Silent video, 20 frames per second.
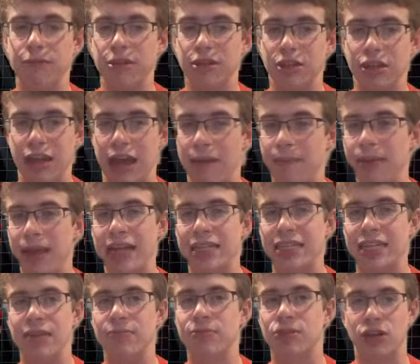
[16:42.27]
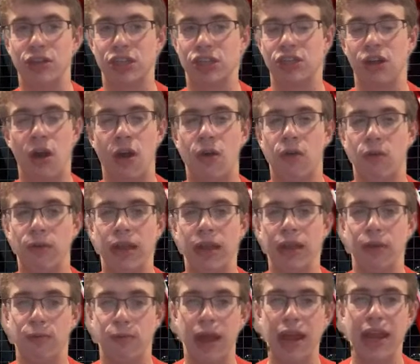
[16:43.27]
NBA teams just aren't
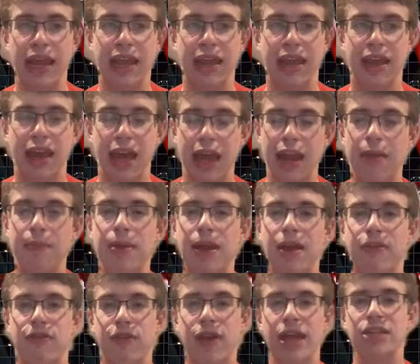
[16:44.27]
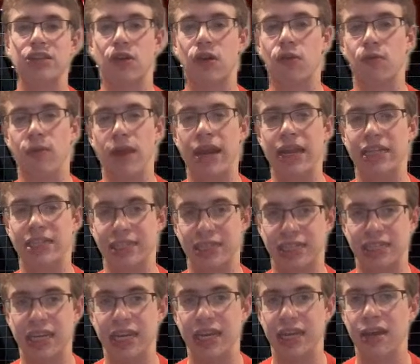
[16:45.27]
really ready, and NBA fans aren't ready to
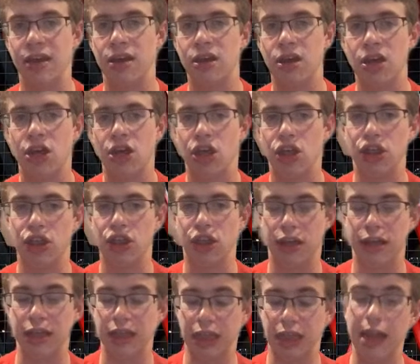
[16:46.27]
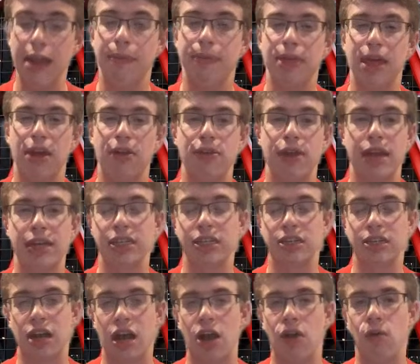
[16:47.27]
see the leap that Onyeka
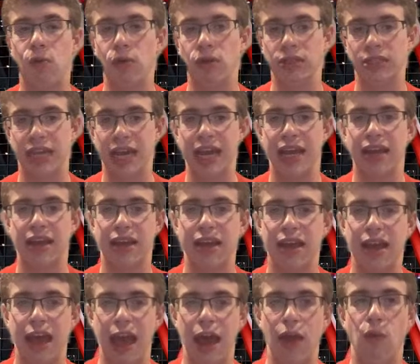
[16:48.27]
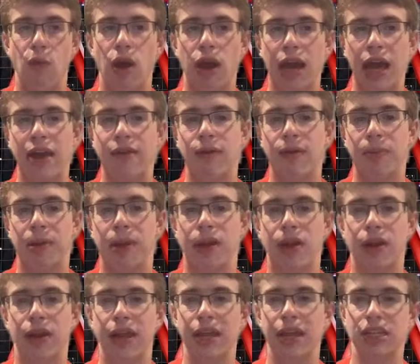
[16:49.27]
Okongwu will take and what kind of a player
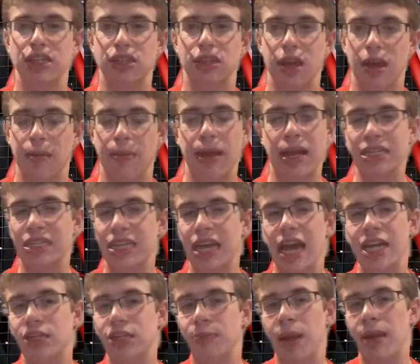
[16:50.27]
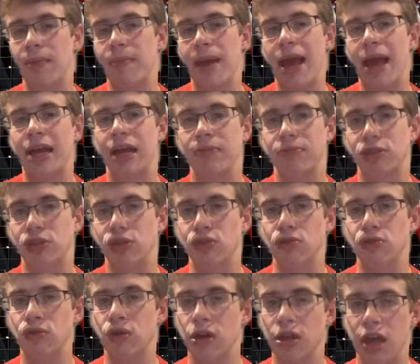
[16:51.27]
he is. Because, yeah, he's been back up
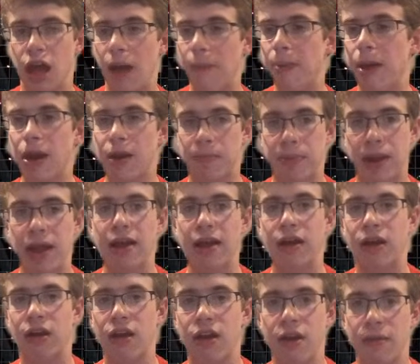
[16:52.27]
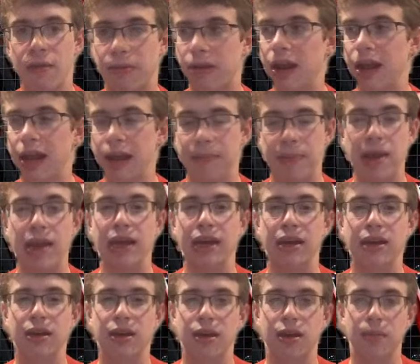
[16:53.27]
to a better player, Clint Capella.
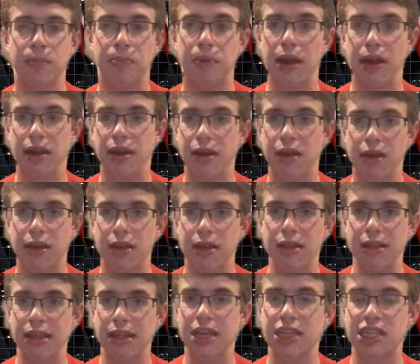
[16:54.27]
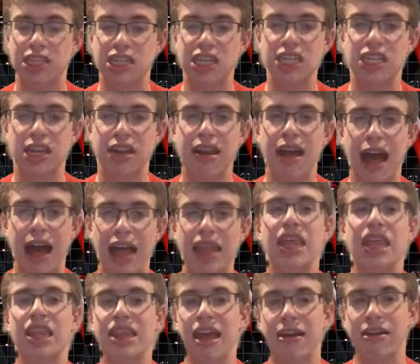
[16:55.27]
But this season, I
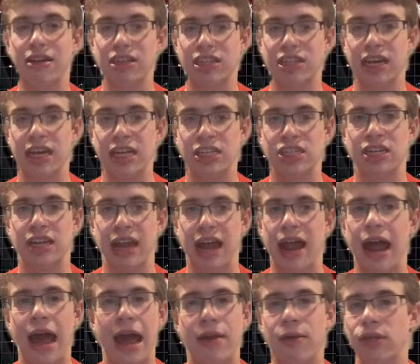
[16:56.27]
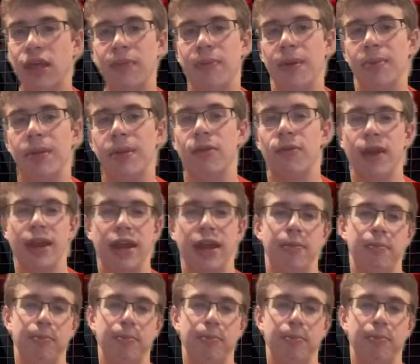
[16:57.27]
think that could change. I don't think people are ready.